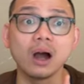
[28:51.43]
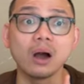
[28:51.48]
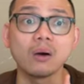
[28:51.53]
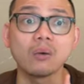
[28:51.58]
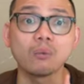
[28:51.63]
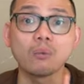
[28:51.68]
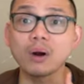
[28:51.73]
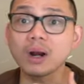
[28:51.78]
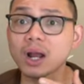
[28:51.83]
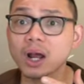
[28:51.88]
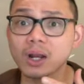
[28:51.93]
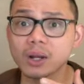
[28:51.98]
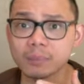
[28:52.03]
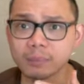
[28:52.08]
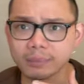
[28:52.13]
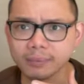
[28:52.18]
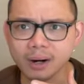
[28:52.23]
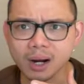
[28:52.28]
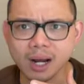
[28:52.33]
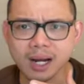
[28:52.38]
What are the
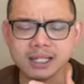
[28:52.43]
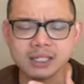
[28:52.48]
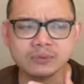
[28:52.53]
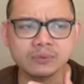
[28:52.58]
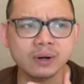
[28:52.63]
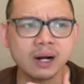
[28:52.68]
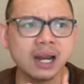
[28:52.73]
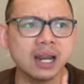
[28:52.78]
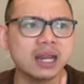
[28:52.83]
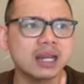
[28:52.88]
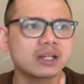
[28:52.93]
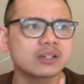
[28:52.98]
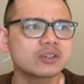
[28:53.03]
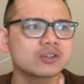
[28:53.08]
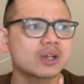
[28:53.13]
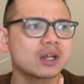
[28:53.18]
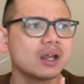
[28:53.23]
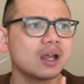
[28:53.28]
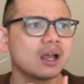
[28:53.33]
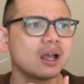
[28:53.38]
price range?
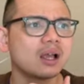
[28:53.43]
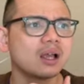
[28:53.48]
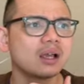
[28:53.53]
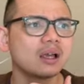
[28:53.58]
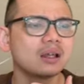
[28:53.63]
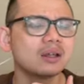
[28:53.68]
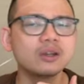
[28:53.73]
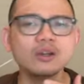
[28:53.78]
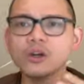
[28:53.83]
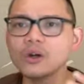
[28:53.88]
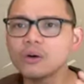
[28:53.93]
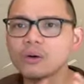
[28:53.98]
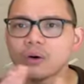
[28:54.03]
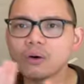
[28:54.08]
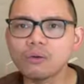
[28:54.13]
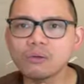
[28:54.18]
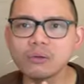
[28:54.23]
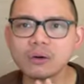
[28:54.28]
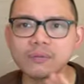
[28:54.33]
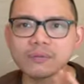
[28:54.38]
You know,
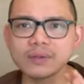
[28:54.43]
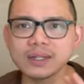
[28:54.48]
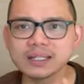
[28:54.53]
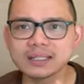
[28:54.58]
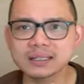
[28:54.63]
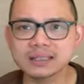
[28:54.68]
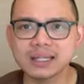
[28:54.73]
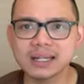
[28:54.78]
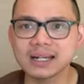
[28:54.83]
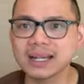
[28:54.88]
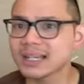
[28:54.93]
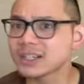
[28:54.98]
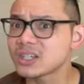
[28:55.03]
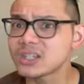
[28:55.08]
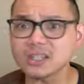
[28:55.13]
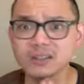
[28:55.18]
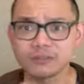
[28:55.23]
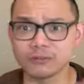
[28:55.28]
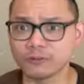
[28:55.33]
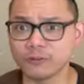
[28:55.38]
all of these things. That's
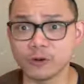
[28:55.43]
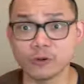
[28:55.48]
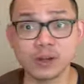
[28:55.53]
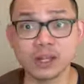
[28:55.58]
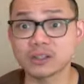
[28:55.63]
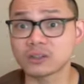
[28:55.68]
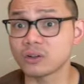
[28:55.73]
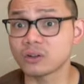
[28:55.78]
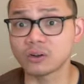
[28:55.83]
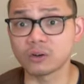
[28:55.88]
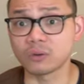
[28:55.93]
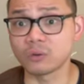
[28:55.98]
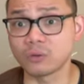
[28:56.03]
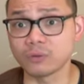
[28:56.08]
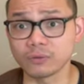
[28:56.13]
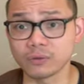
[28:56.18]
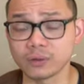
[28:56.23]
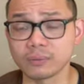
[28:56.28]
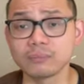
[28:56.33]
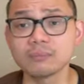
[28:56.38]
just a few, that's not all
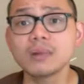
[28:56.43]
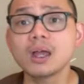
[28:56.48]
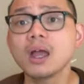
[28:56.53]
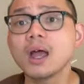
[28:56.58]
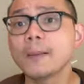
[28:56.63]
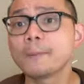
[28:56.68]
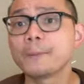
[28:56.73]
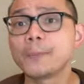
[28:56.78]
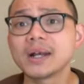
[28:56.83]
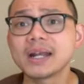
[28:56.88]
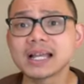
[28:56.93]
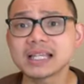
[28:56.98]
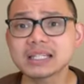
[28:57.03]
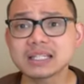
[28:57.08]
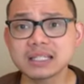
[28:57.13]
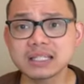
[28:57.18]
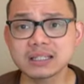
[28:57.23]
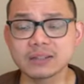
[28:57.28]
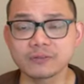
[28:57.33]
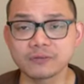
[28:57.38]
of them, but that's
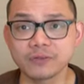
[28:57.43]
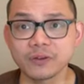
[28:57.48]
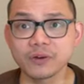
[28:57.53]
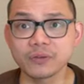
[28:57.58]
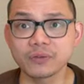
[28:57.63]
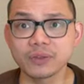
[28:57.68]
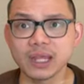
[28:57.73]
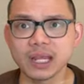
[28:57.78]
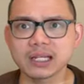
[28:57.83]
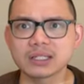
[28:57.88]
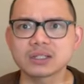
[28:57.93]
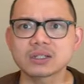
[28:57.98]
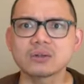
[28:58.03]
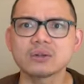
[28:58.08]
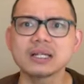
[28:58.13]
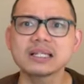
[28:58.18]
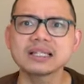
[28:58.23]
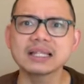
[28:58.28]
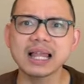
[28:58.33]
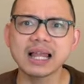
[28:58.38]
just a few things. So
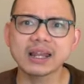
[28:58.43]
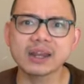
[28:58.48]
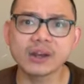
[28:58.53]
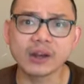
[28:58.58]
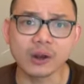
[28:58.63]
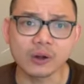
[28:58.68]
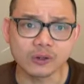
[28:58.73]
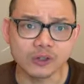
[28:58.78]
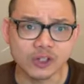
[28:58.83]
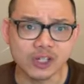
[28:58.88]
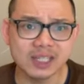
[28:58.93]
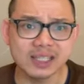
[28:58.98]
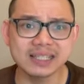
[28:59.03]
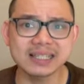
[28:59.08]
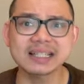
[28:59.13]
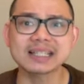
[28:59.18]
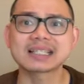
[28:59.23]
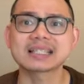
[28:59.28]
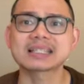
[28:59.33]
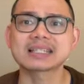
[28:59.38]
it's like the
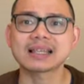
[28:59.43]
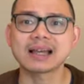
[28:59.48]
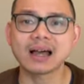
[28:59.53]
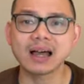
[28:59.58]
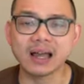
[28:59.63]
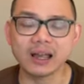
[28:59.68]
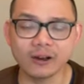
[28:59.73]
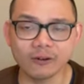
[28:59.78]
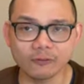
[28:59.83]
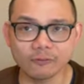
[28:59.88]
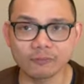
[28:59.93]
logistics side of